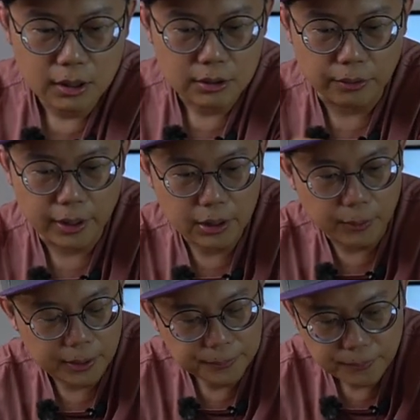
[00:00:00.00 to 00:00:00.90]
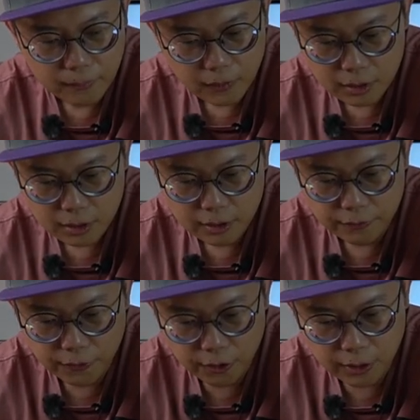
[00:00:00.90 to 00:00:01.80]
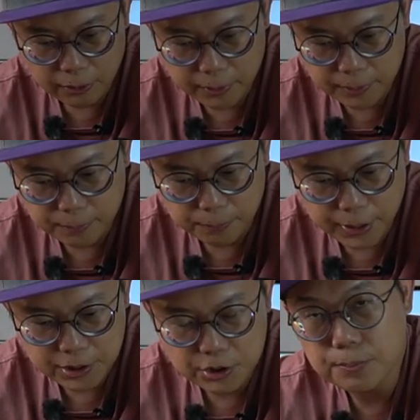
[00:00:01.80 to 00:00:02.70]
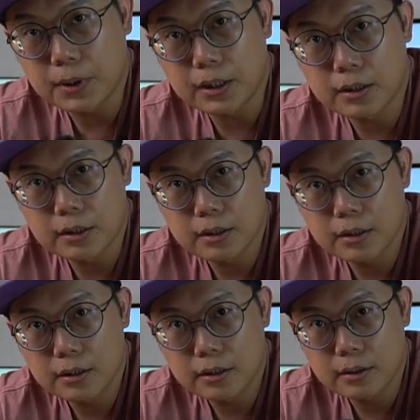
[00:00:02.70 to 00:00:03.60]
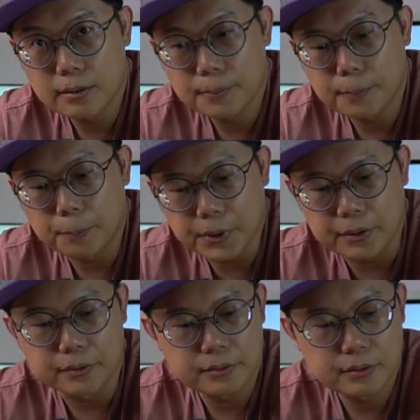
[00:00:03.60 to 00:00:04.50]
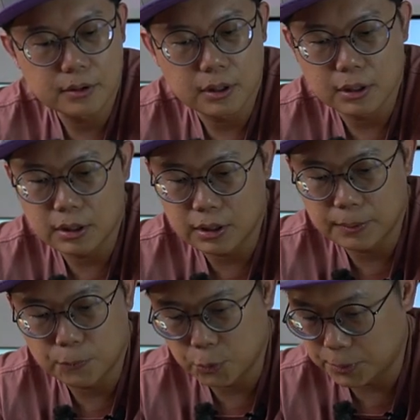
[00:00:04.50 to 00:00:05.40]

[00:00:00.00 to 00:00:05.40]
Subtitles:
So anyway, for our benchmark build, we